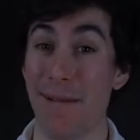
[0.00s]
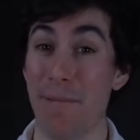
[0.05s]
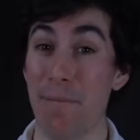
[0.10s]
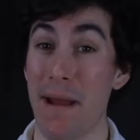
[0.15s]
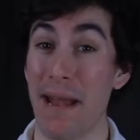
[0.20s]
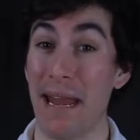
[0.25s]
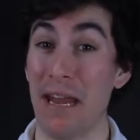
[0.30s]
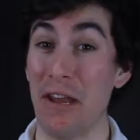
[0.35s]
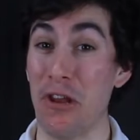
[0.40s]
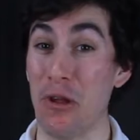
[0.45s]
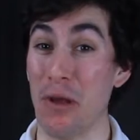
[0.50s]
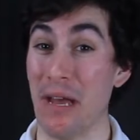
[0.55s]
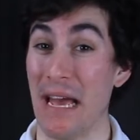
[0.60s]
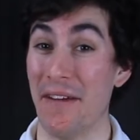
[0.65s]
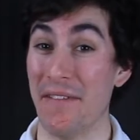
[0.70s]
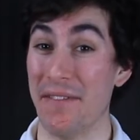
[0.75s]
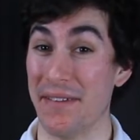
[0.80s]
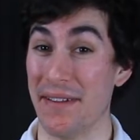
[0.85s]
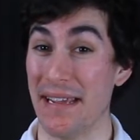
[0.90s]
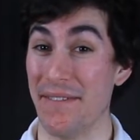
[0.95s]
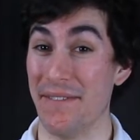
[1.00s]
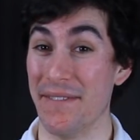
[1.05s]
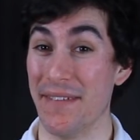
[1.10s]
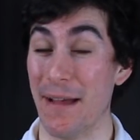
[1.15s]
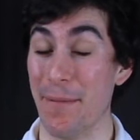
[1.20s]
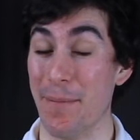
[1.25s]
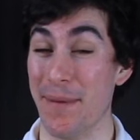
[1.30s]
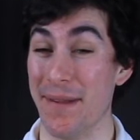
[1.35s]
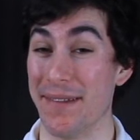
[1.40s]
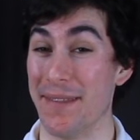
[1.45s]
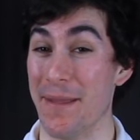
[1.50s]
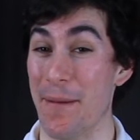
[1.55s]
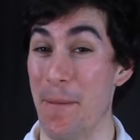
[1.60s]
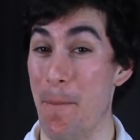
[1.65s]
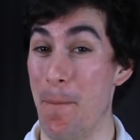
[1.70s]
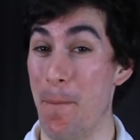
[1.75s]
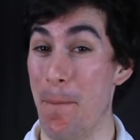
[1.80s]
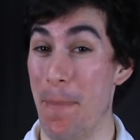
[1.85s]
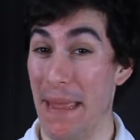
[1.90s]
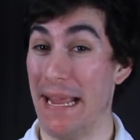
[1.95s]
money do you have saved up is the
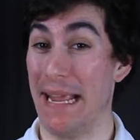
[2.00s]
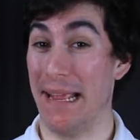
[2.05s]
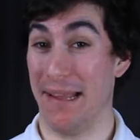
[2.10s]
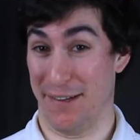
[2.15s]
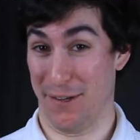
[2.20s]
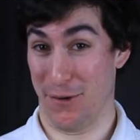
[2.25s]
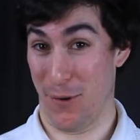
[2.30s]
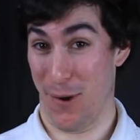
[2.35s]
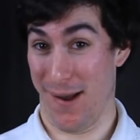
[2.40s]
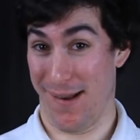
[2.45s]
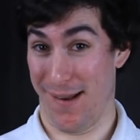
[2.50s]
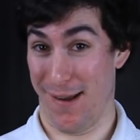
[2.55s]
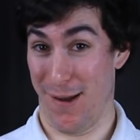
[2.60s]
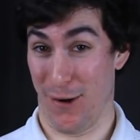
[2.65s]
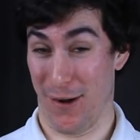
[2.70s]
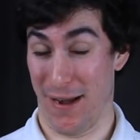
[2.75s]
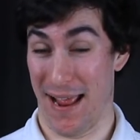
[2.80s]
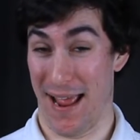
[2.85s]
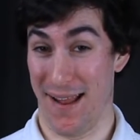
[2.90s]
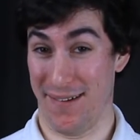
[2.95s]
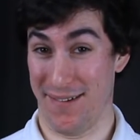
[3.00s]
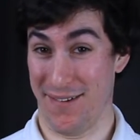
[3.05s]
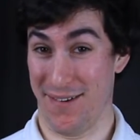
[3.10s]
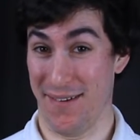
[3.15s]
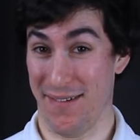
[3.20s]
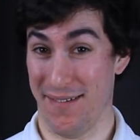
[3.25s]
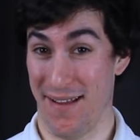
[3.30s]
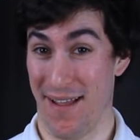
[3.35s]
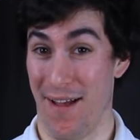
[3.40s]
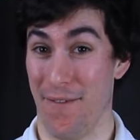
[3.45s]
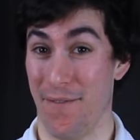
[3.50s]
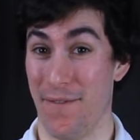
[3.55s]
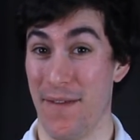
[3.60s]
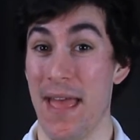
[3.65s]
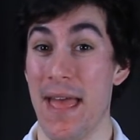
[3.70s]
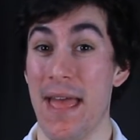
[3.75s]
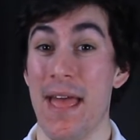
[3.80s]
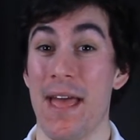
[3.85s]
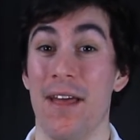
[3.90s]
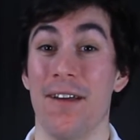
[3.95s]
biggest question you're going to ask yourself.
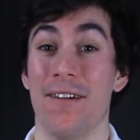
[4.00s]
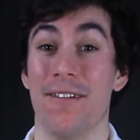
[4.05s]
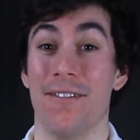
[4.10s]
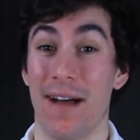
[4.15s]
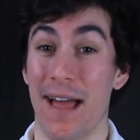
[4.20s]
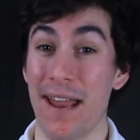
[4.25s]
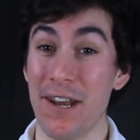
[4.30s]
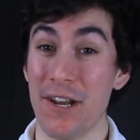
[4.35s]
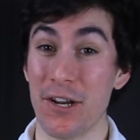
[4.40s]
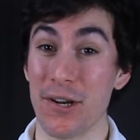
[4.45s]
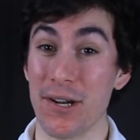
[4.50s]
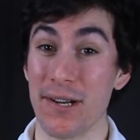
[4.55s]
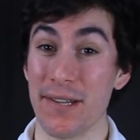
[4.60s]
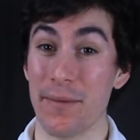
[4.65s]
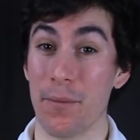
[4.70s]
Lenders